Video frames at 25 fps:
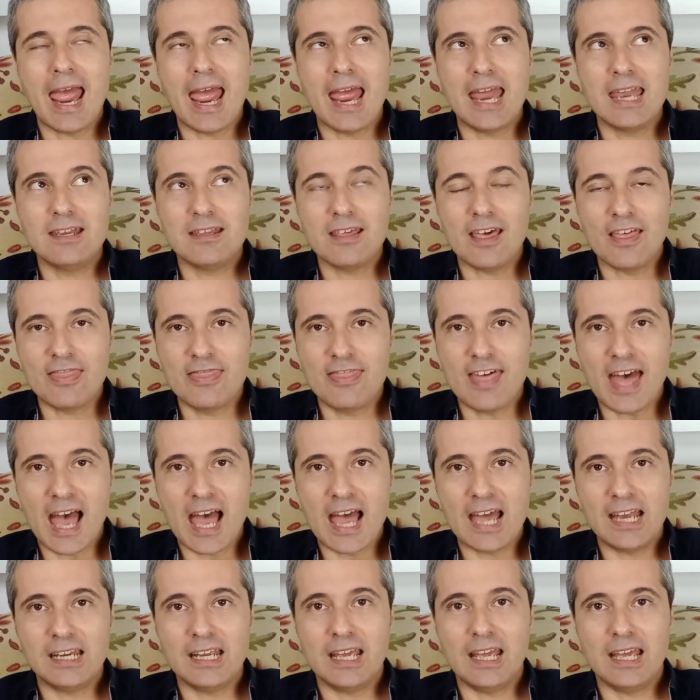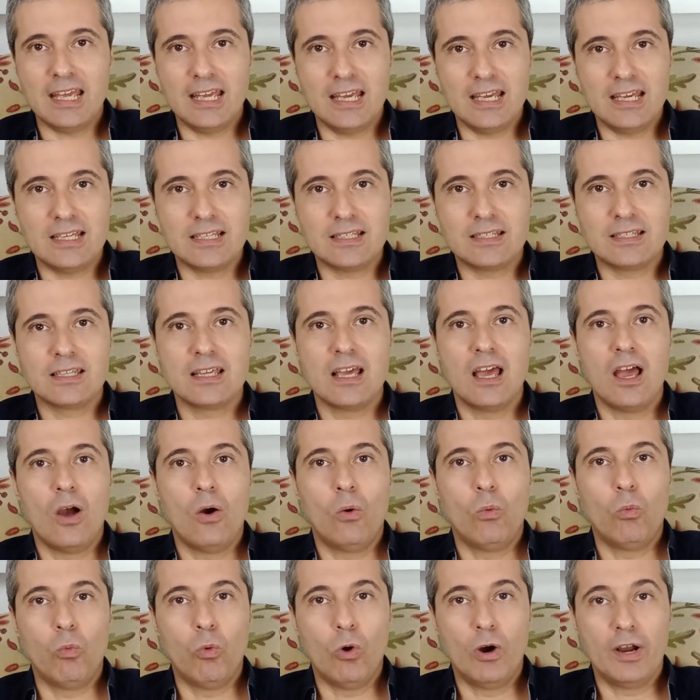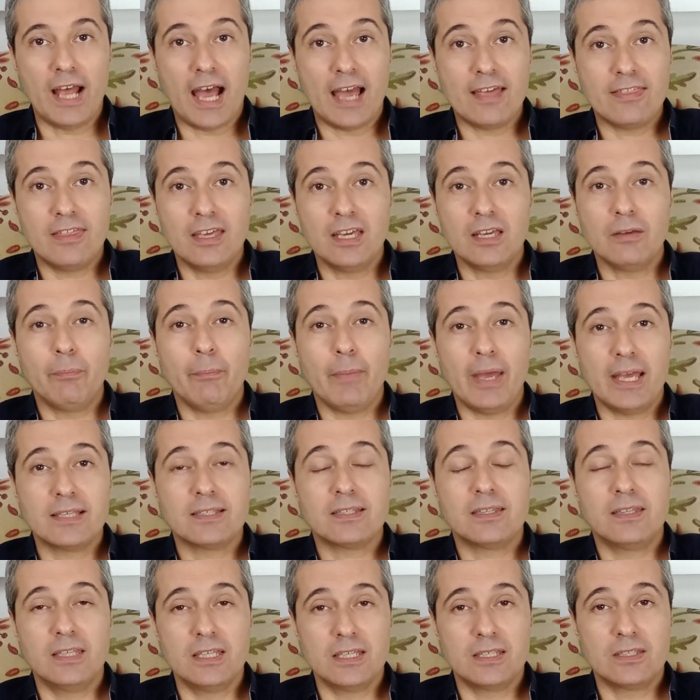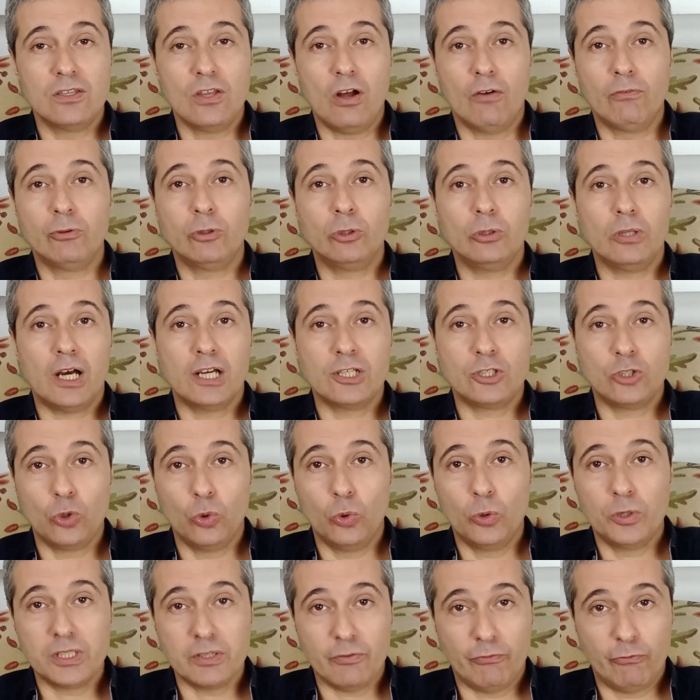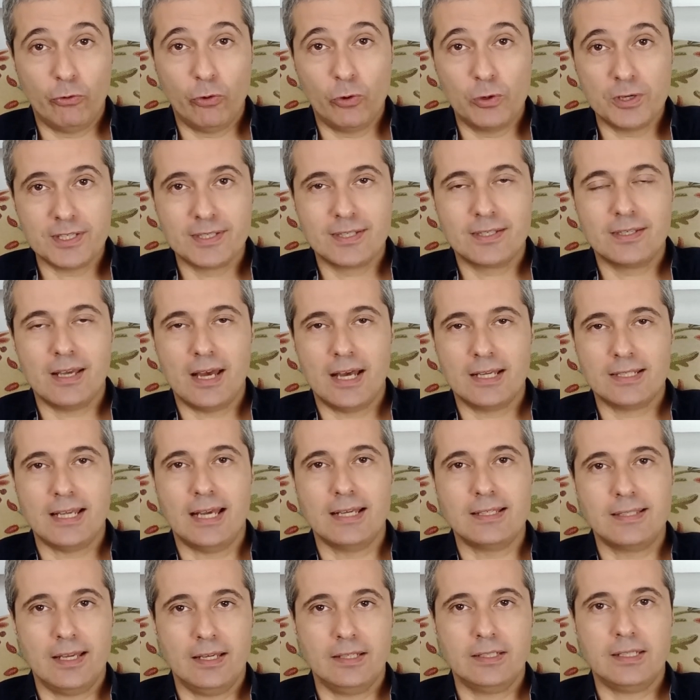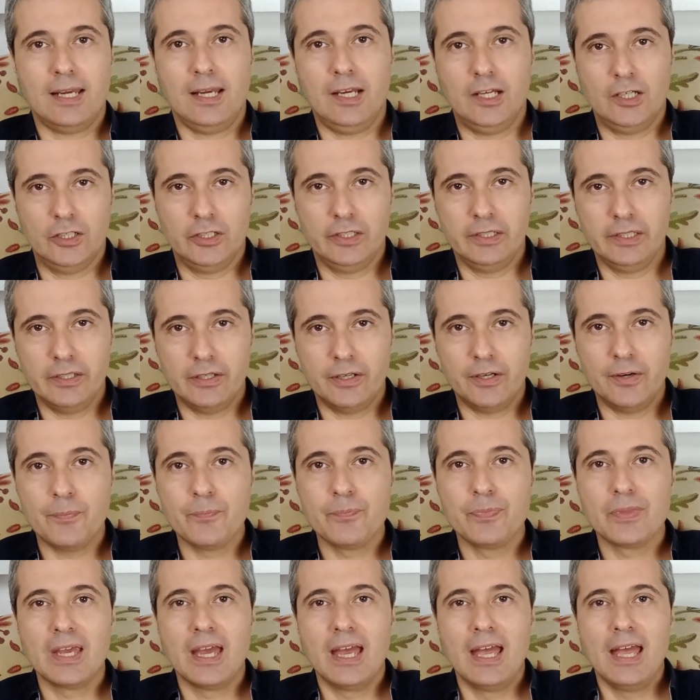And that is what I think makes this novel a tour de force, as I said earlier.